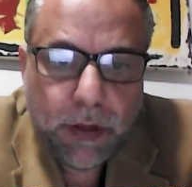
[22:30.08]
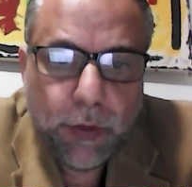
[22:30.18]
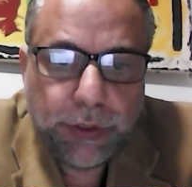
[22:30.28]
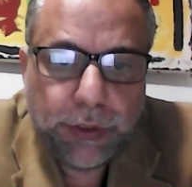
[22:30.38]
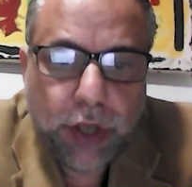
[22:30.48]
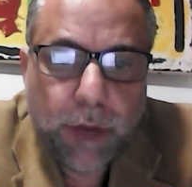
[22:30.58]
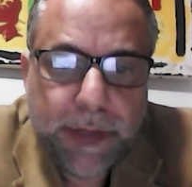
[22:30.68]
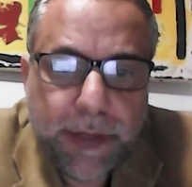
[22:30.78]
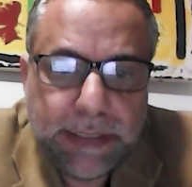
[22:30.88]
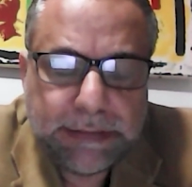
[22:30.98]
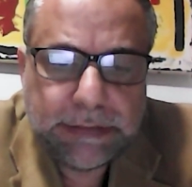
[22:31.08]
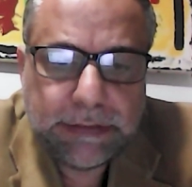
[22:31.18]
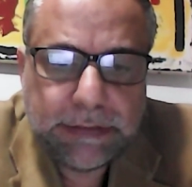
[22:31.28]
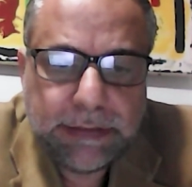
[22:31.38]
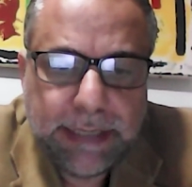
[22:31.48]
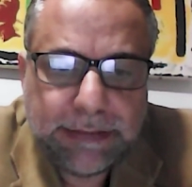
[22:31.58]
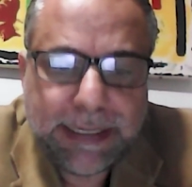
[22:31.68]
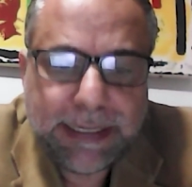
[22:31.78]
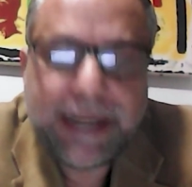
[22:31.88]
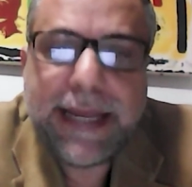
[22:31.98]
with companies
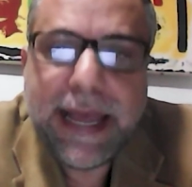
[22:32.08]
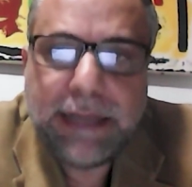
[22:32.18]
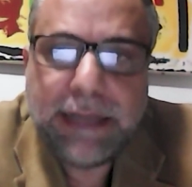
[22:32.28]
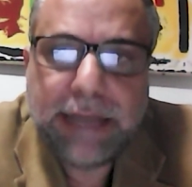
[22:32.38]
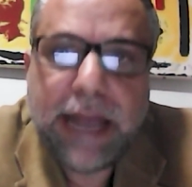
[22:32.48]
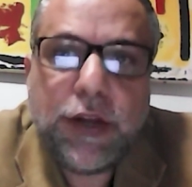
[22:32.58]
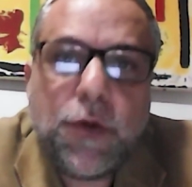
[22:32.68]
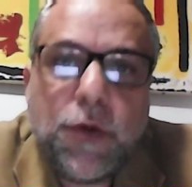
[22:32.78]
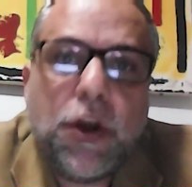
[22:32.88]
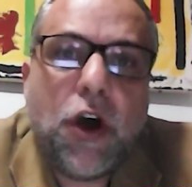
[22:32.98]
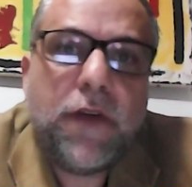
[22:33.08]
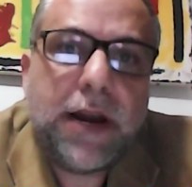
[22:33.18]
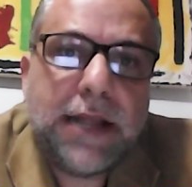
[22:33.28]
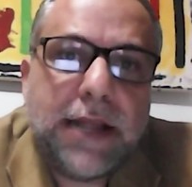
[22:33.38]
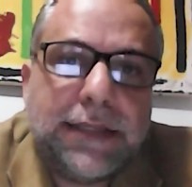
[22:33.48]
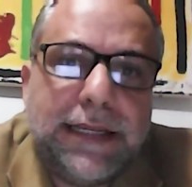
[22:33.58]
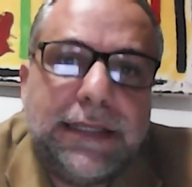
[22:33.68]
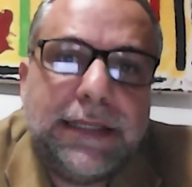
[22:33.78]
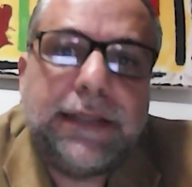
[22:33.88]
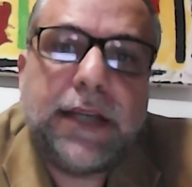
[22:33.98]
that create a new governance in
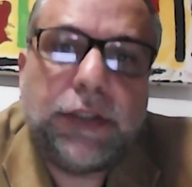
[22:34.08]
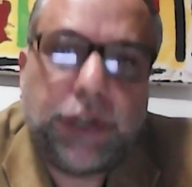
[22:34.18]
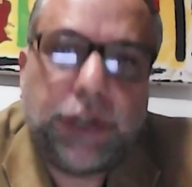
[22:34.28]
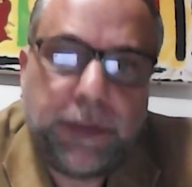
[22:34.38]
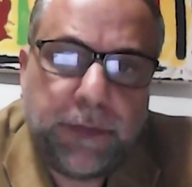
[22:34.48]
the territory.